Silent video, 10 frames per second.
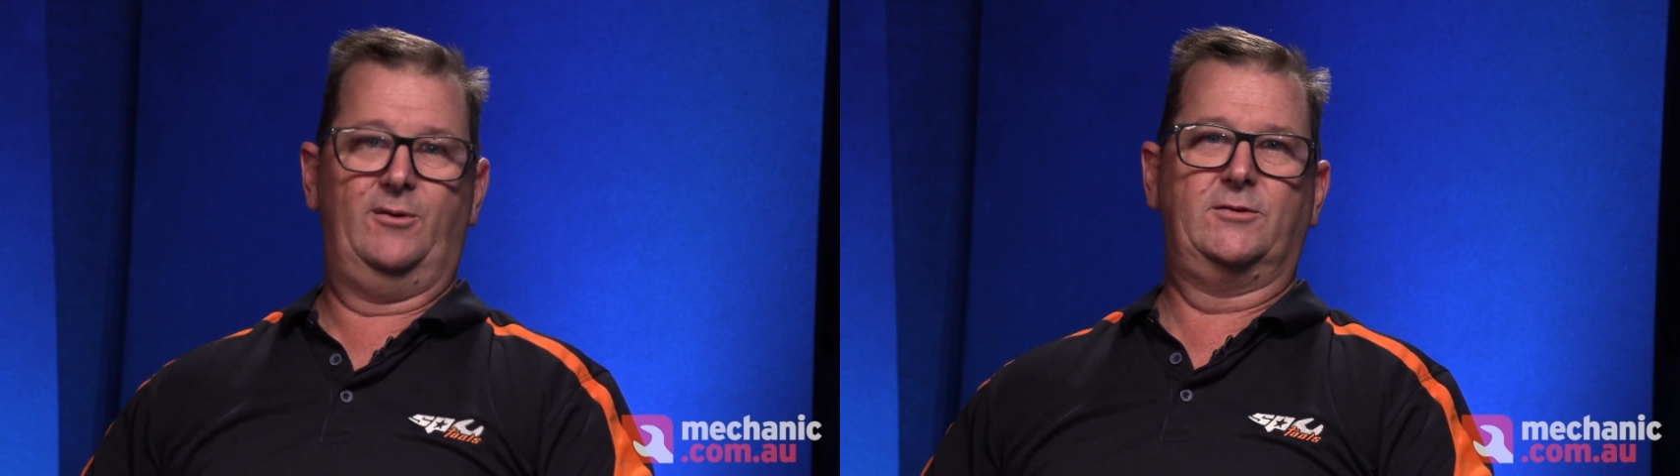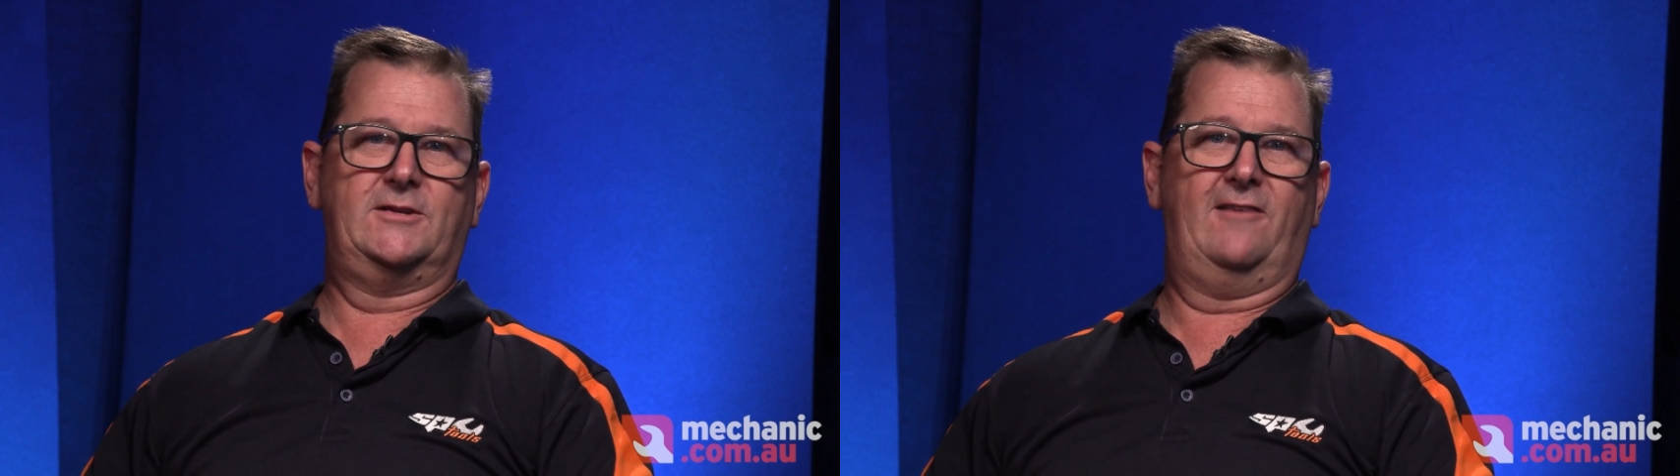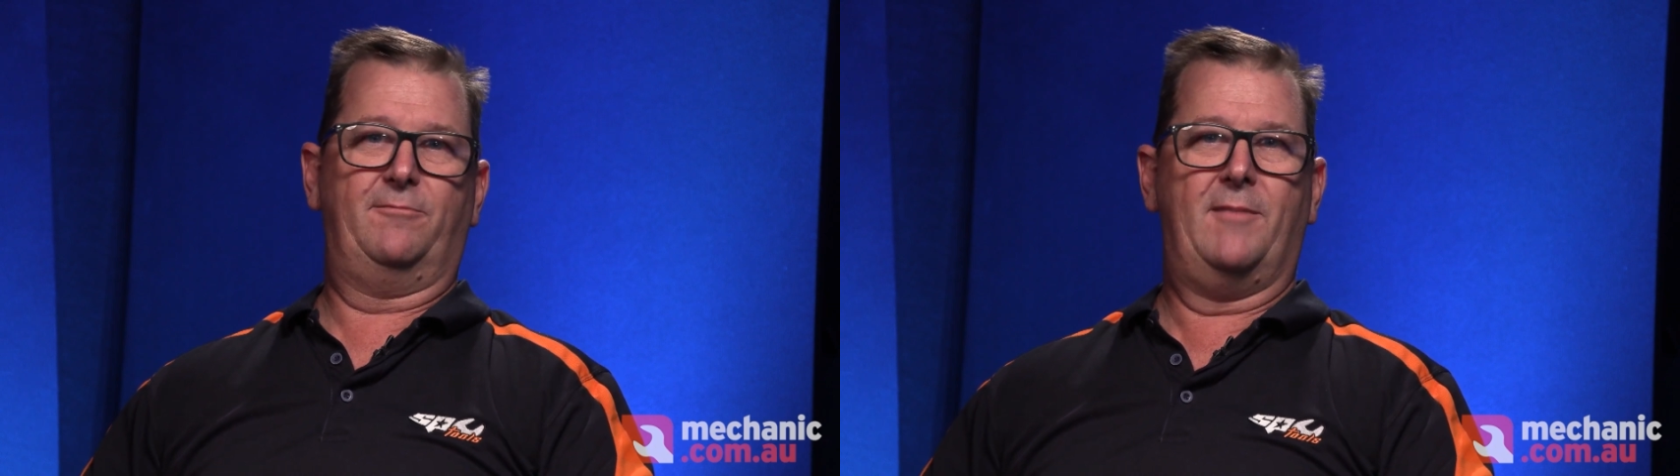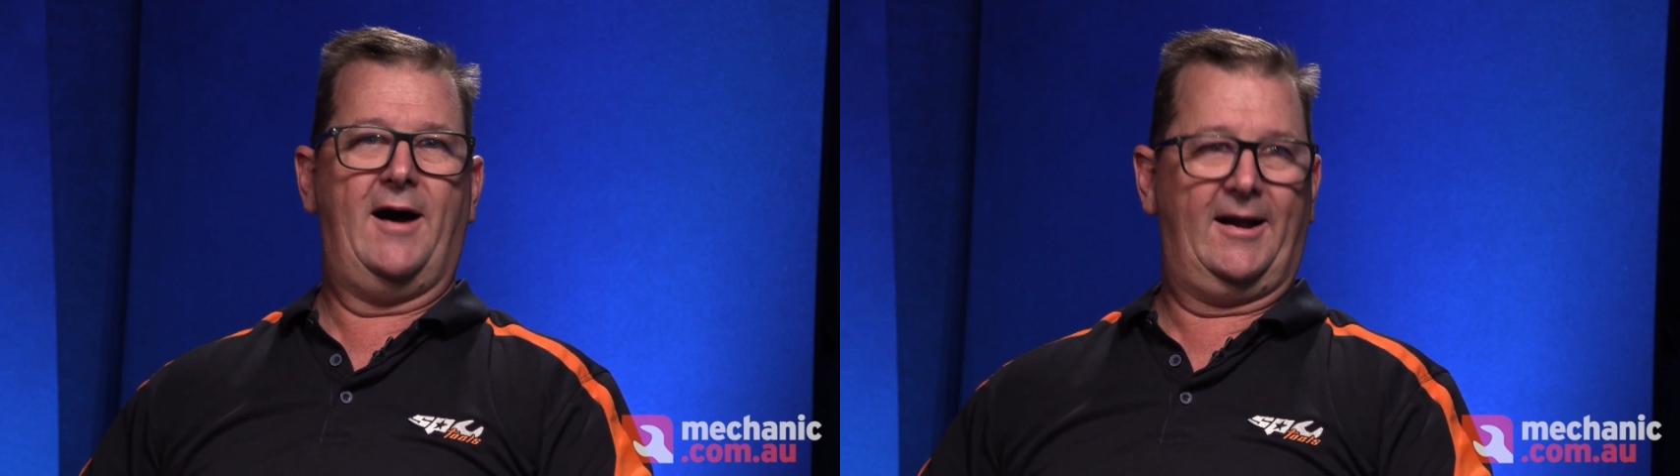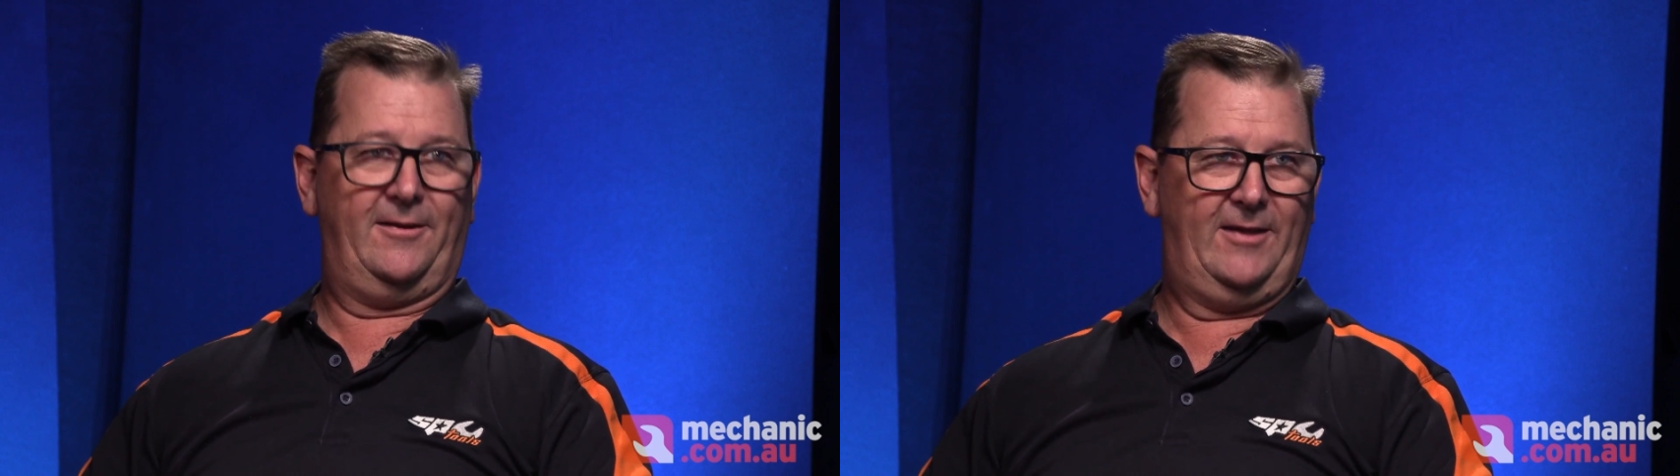There was enough
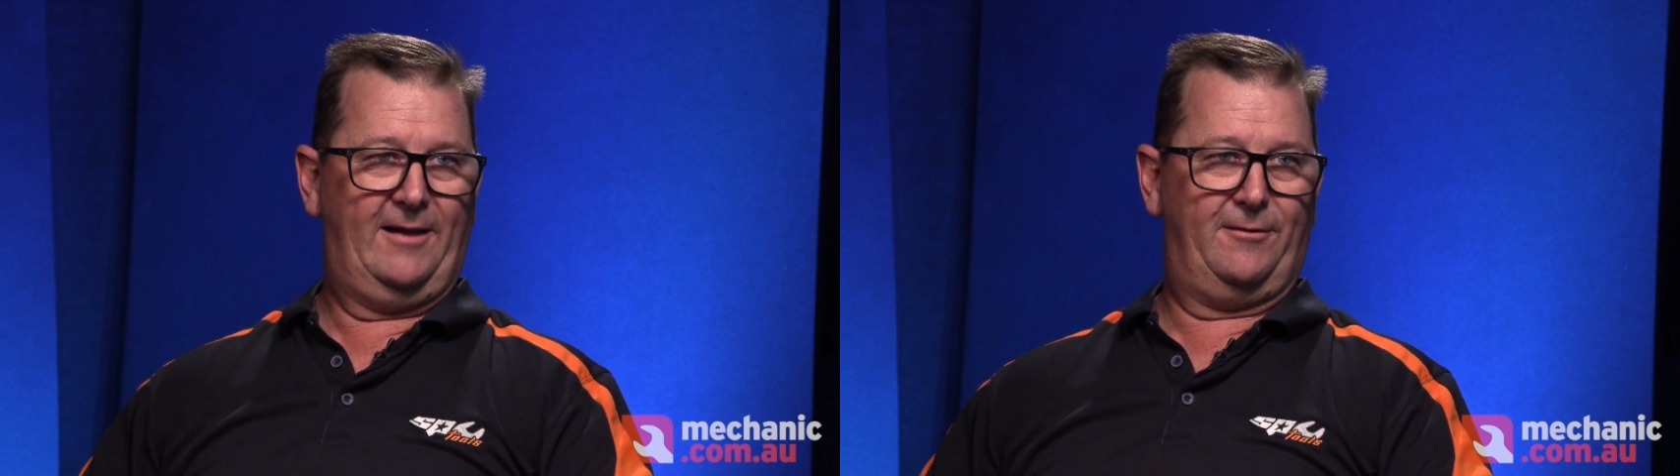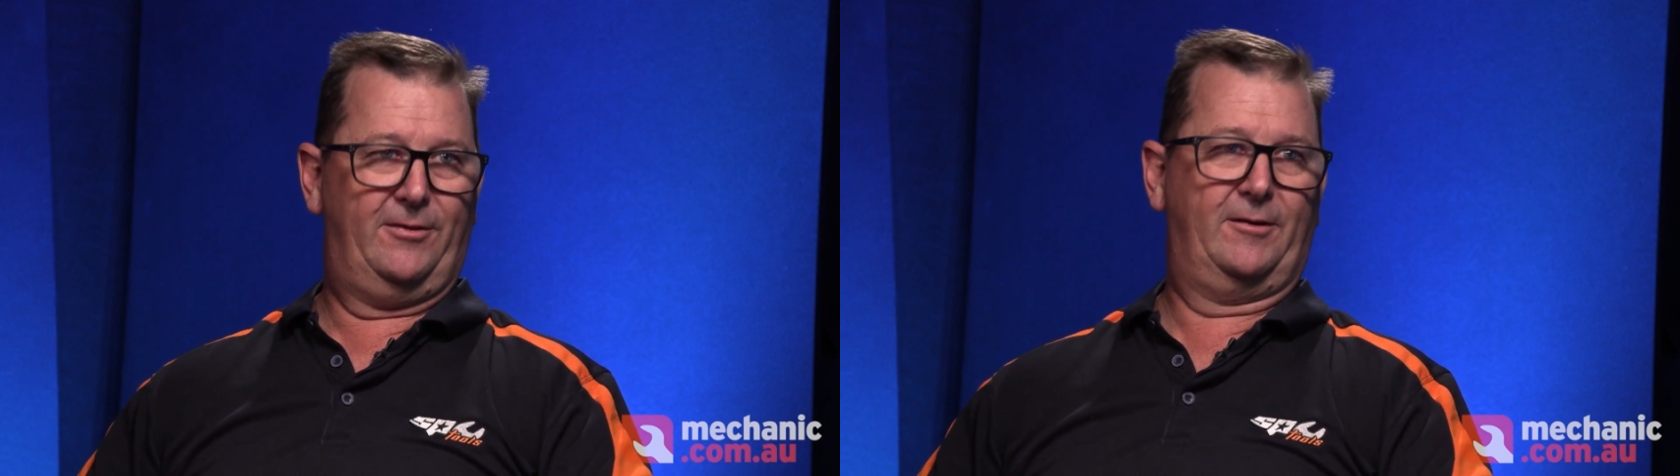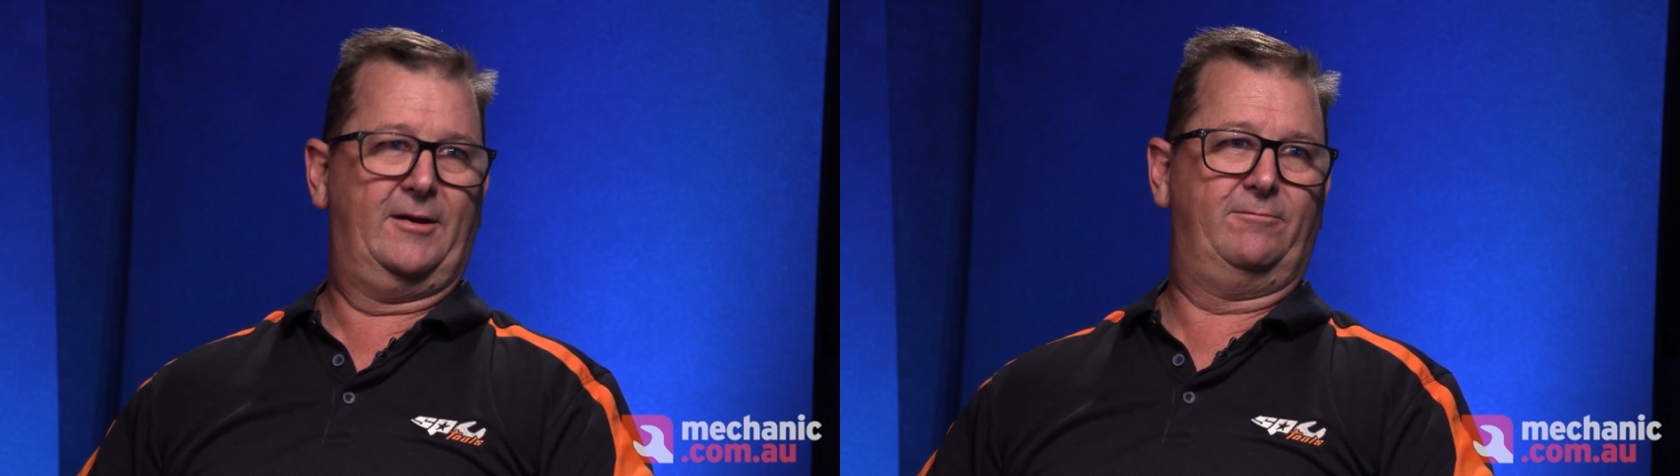market there for the